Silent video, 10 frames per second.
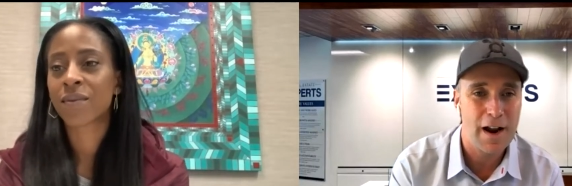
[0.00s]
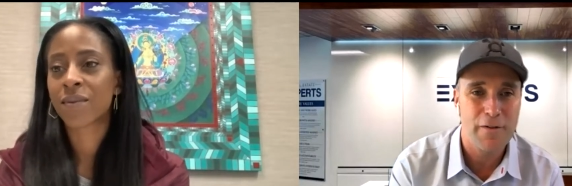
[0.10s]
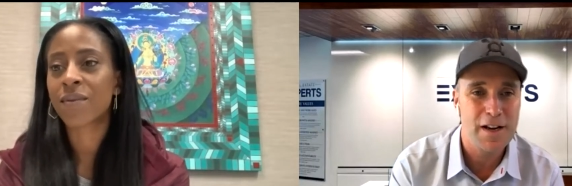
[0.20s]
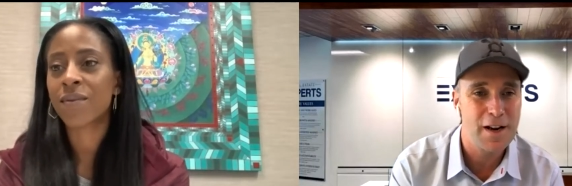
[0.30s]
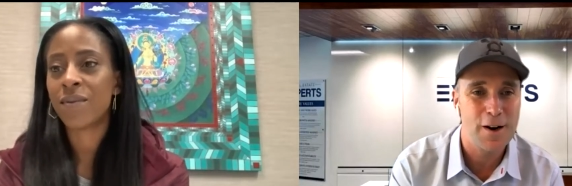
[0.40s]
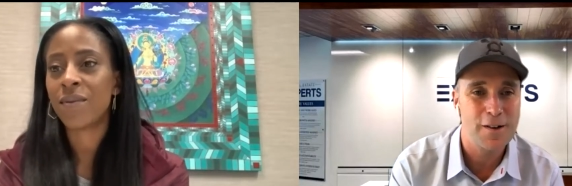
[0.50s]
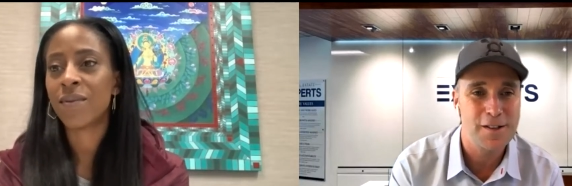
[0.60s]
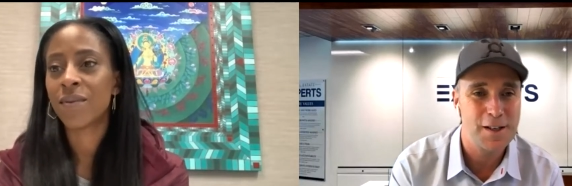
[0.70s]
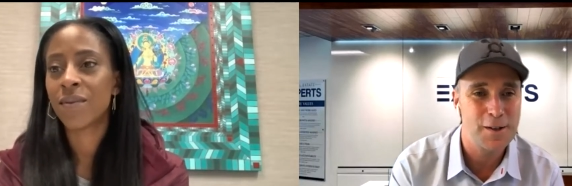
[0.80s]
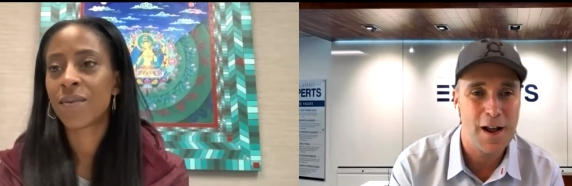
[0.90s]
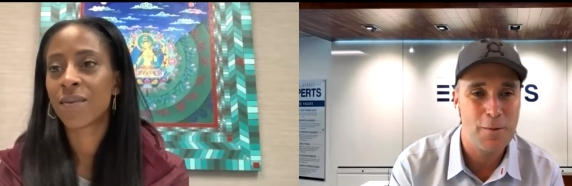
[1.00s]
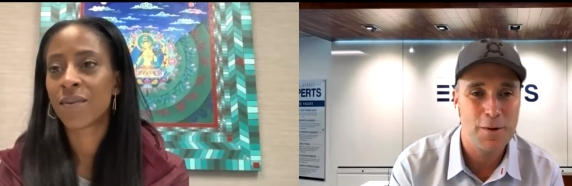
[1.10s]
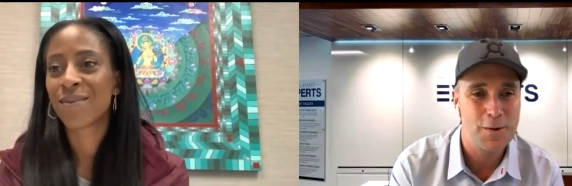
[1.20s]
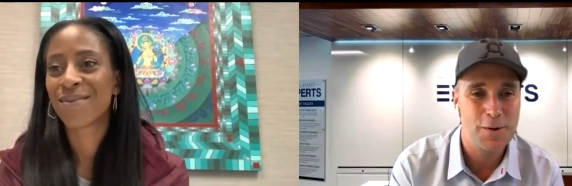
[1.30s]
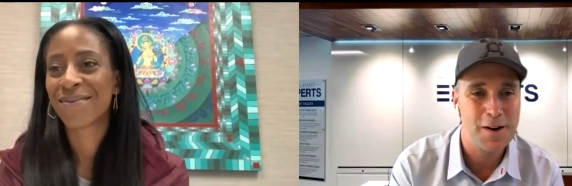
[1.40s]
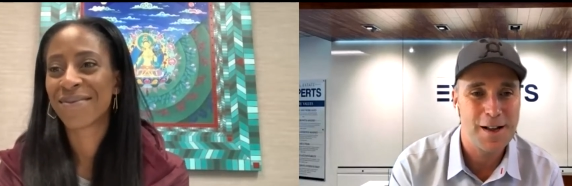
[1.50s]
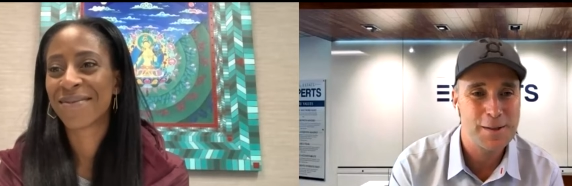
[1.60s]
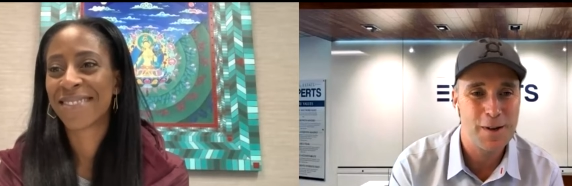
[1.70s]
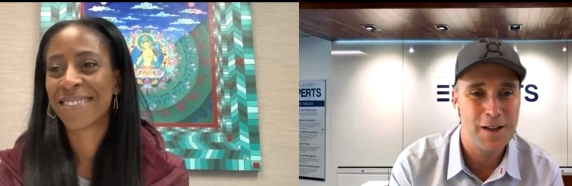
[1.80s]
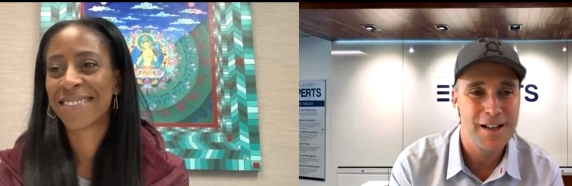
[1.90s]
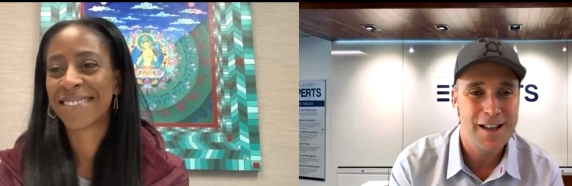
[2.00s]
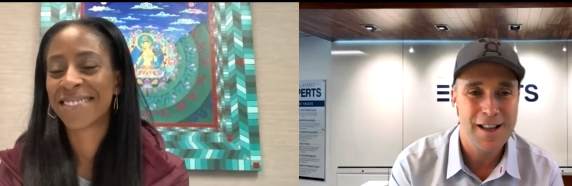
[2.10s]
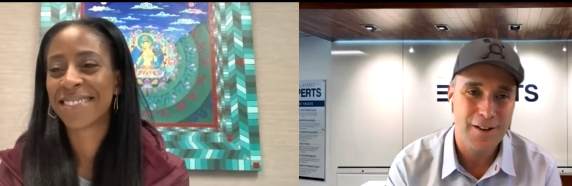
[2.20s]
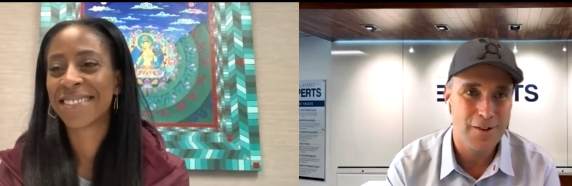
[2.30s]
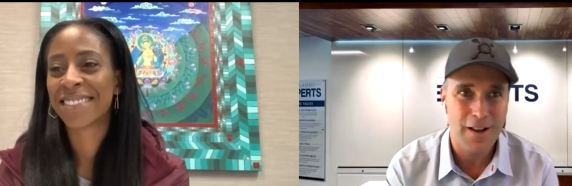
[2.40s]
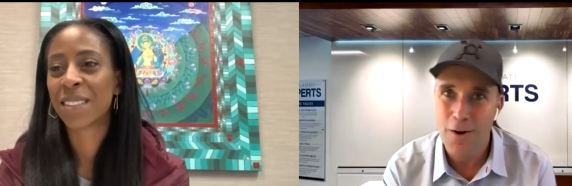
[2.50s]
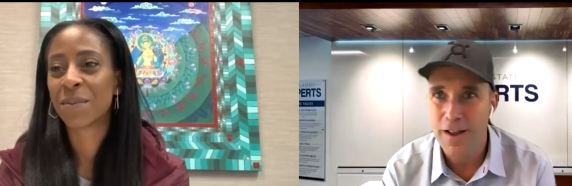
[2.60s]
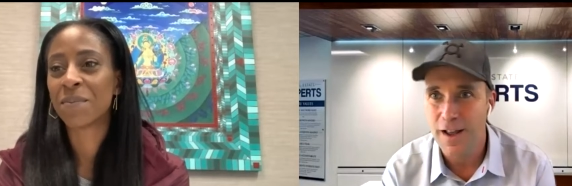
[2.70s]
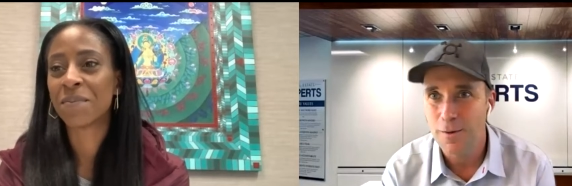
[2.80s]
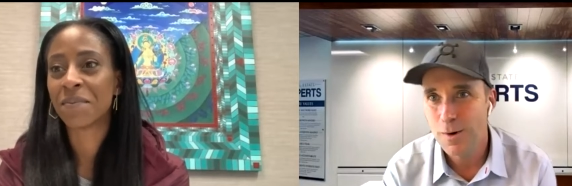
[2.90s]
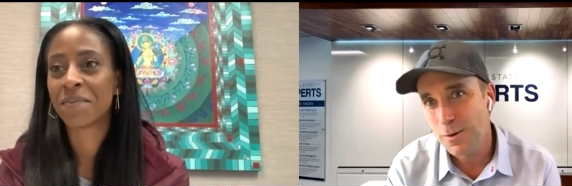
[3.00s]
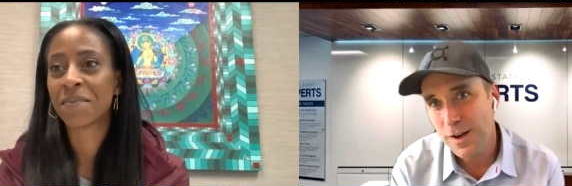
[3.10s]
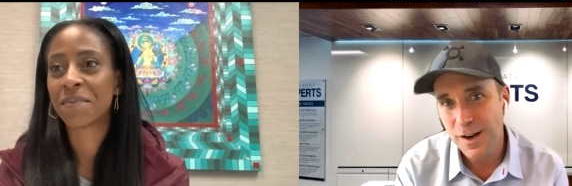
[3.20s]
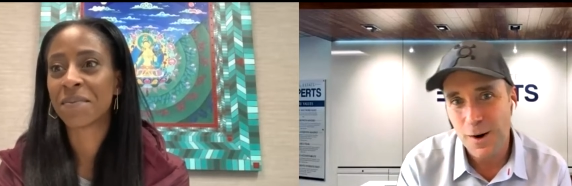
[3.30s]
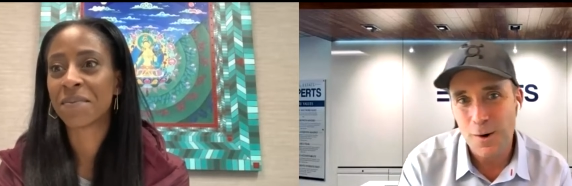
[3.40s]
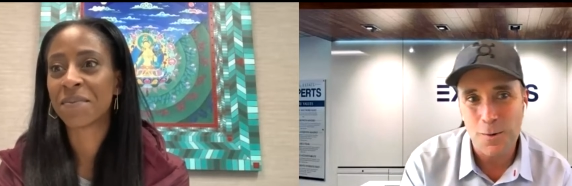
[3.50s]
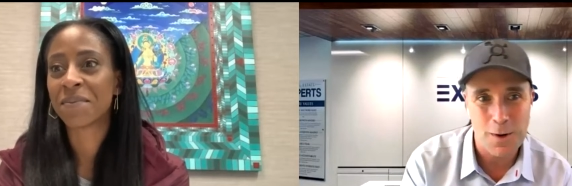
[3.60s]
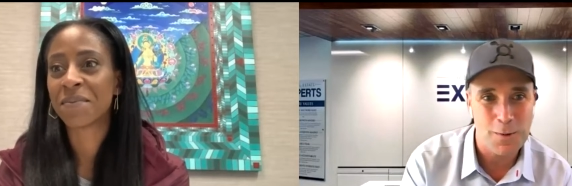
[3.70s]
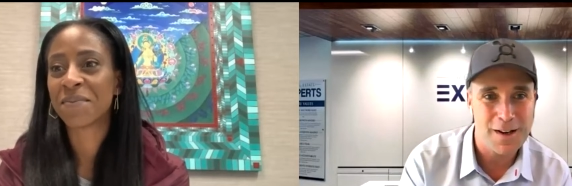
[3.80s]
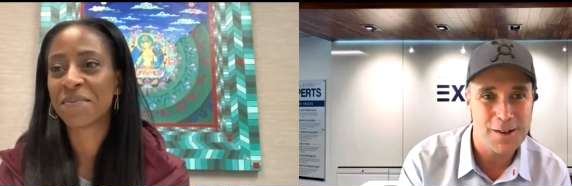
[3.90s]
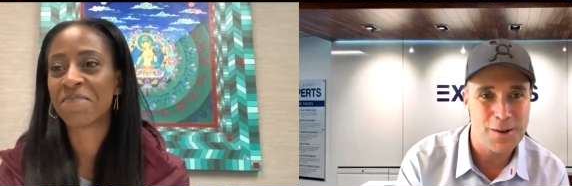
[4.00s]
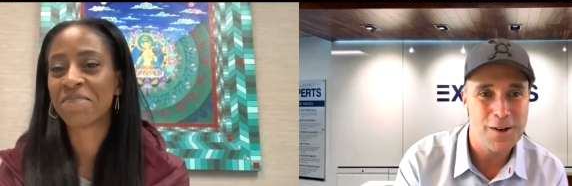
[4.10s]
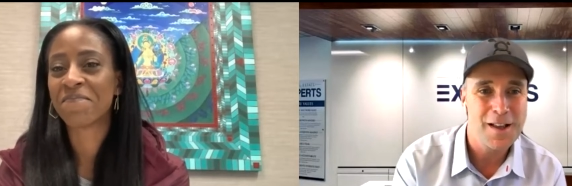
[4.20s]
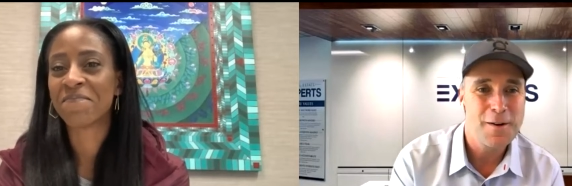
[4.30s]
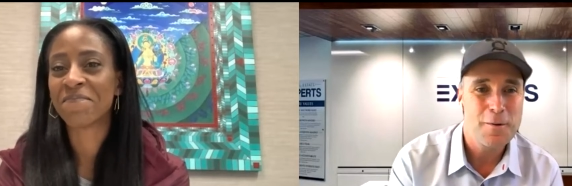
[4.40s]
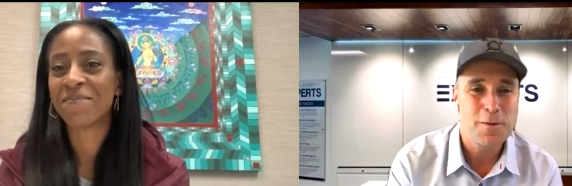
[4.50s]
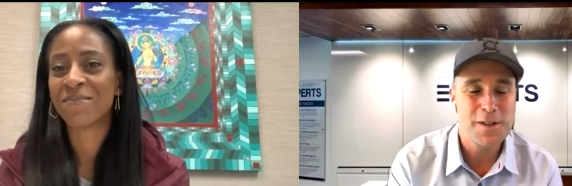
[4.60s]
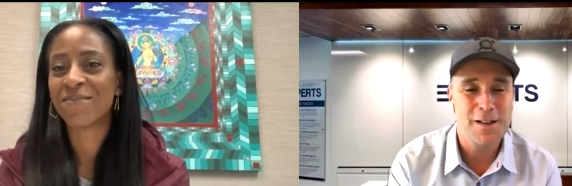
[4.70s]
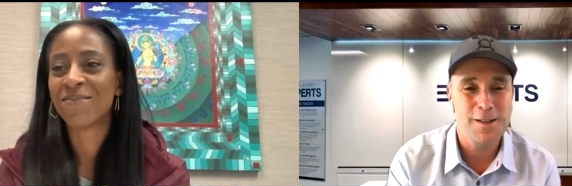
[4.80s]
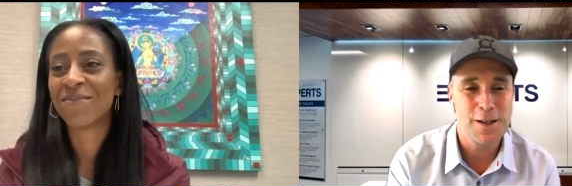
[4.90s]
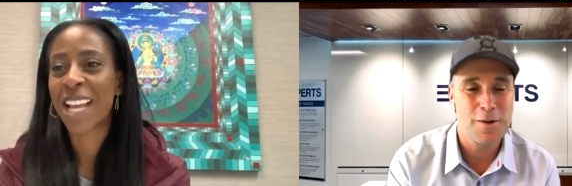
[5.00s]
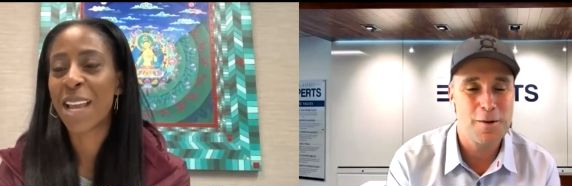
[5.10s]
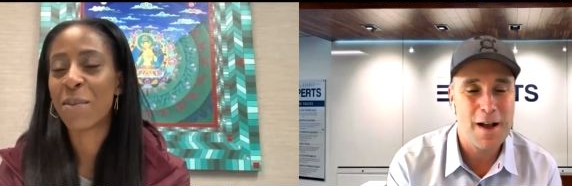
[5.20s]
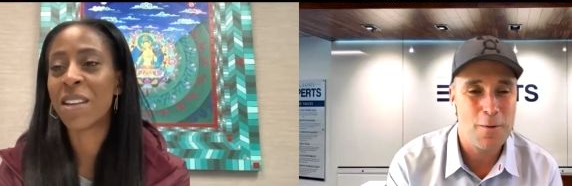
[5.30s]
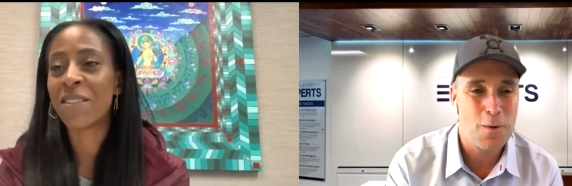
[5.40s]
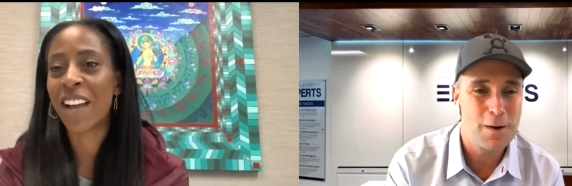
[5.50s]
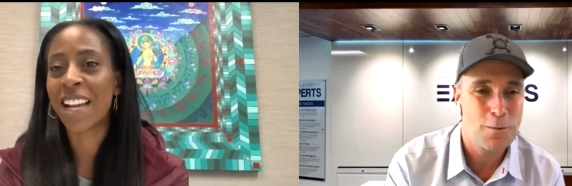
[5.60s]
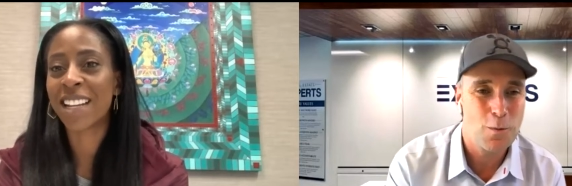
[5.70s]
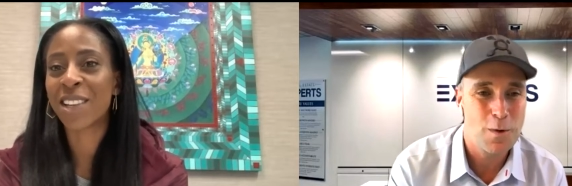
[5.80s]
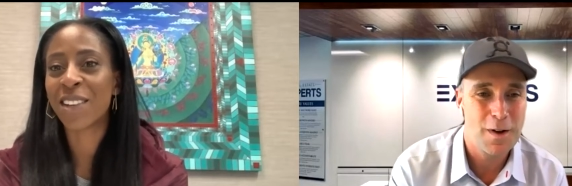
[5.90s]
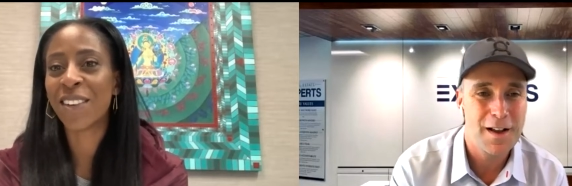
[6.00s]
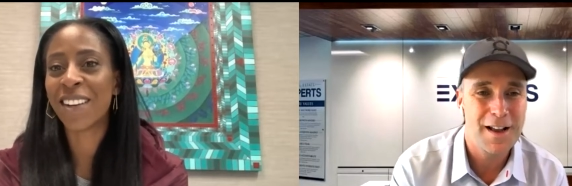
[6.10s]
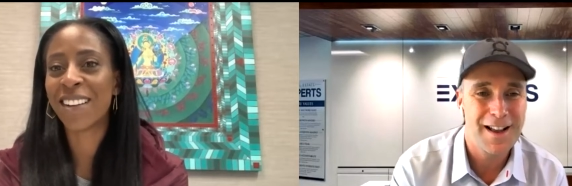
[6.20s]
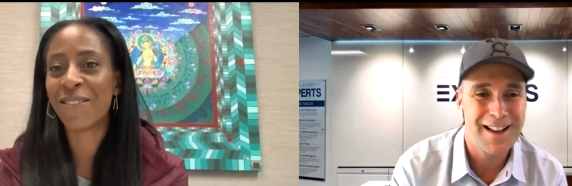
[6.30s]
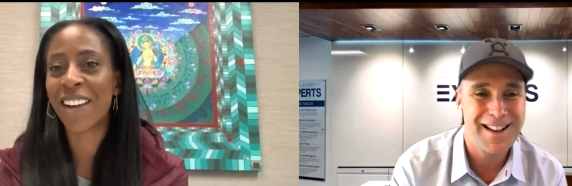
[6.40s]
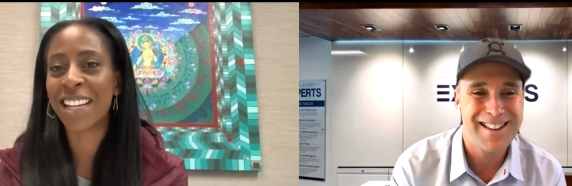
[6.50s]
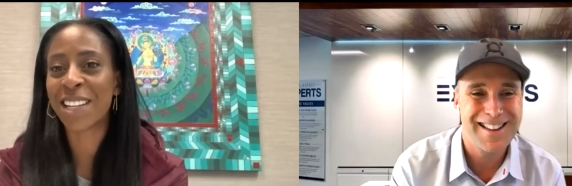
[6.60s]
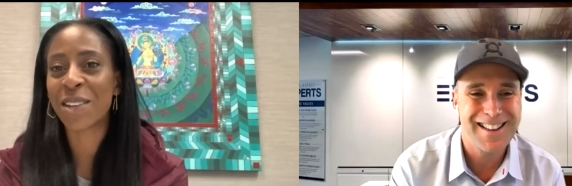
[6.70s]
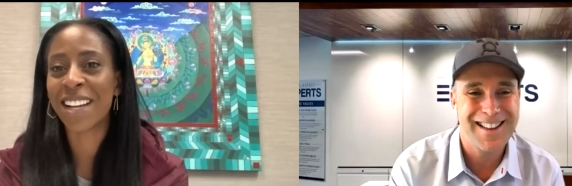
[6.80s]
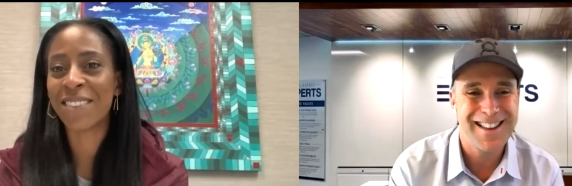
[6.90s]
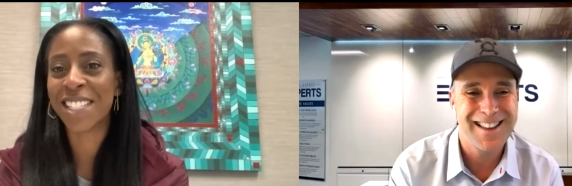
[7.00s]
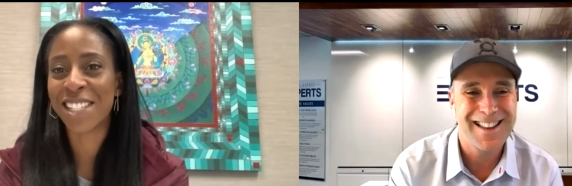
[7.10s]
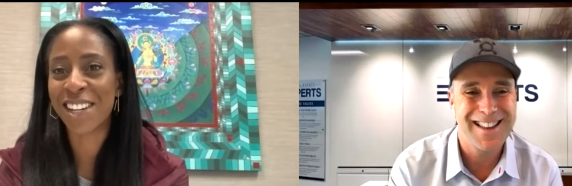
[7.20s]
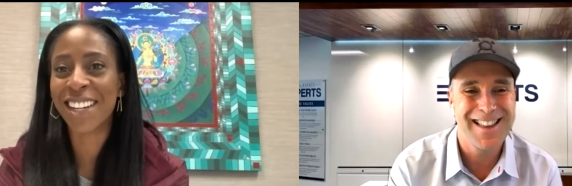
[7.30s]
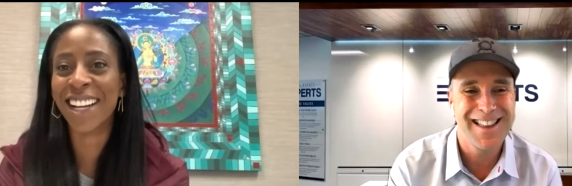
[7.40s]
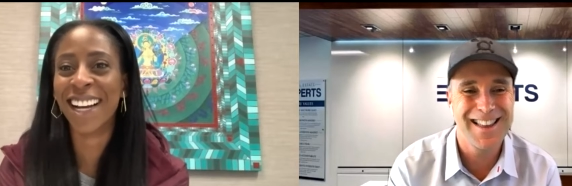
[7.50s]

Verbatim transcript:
Speaker 1: every year sitting down with you and your husband and you're like okay where are we going to go what are we going to do tell us a little and me fighting what...
Speaker 2: you fighting you at every turn